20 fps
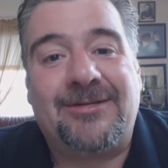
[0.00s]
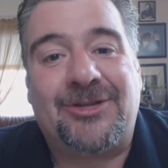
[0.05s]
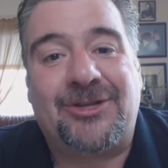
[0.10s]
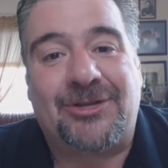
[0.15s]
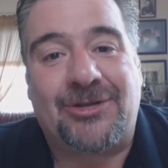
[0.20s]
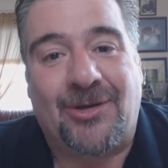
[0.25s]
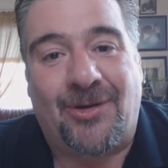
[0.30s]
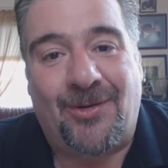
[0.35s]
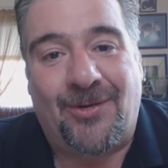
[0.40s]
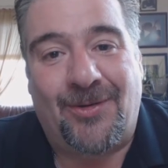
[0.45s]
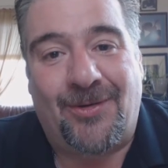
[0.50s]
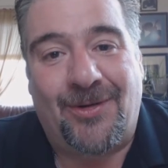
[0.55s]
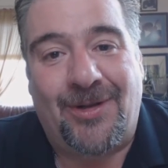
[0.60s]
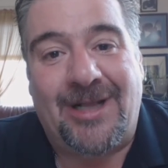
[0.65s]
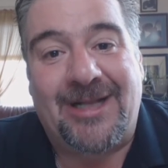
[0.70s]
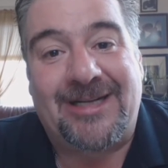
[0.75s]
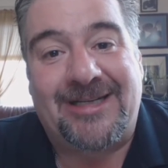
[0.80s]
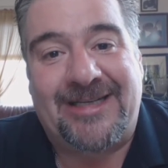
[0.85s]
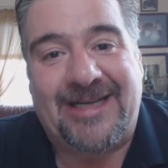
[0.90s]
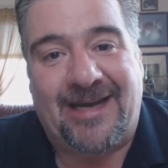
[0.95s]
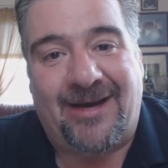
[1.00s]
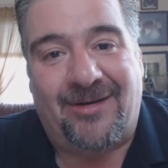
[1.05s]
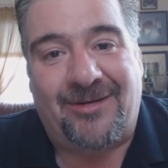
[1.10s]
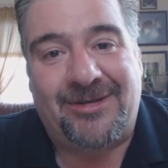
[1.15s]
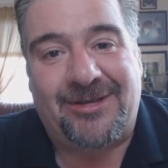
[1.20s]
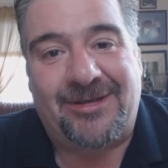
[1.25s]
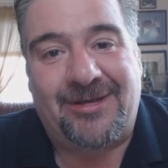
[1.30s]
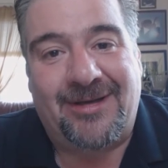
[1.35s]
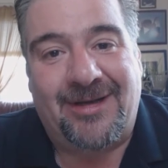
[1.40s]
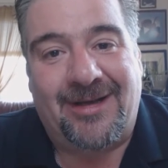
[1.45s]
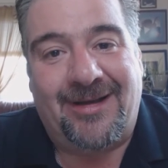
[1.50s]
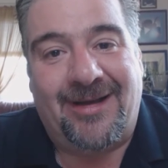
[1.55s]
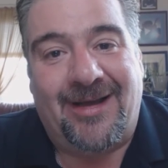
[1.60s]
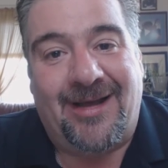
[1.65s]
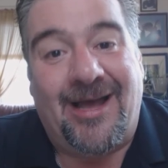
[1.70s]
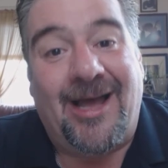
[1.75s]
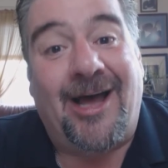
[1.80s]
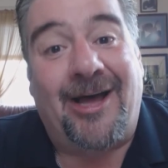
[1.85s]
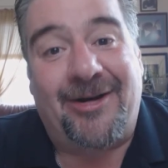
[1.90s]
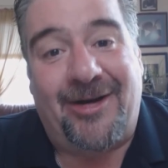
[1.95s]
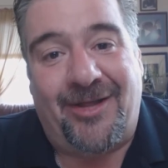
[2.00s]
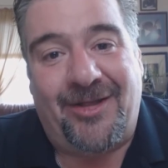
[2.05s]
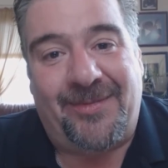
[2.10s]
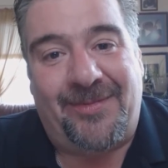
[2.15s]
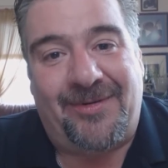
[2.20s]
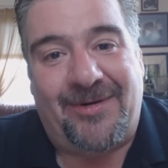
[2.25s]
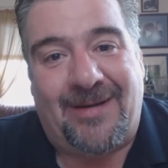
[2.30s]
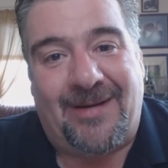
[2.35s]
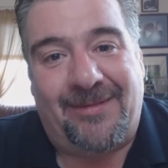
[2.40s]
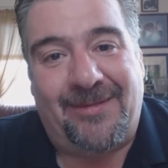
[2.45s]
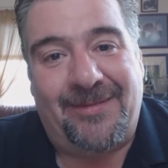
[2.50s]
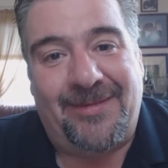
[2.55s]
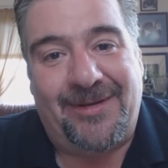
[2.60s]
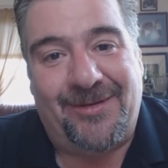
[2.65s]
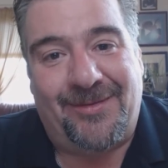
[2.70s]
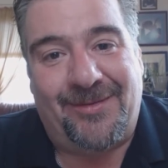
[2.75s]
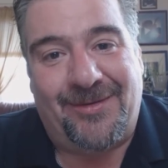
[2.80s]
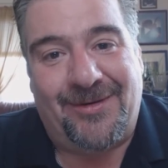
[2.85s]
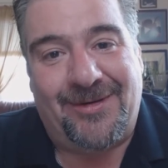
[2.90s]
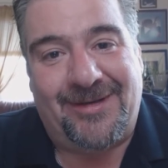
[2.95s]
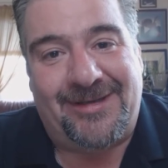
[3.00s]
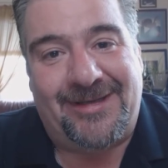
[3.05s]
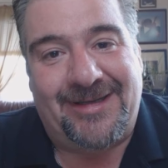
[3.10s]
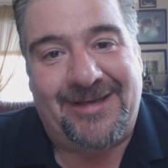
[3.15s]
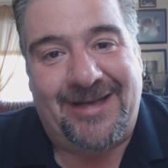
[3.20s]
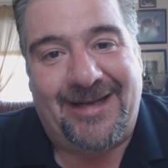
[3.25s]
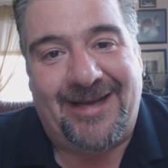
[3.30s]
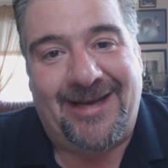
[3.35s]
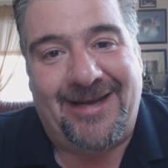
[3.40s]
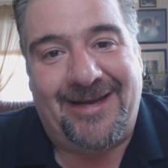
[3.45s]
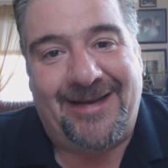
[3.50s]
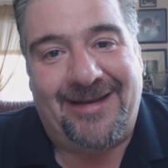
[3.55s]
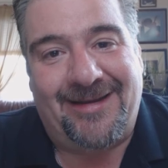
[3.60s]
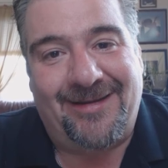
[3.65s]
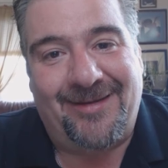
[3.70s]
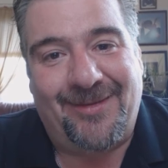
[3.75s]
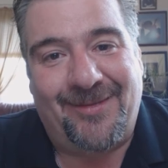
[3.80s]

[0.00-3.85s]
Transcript: Soul Doubt. Another problem in the world today.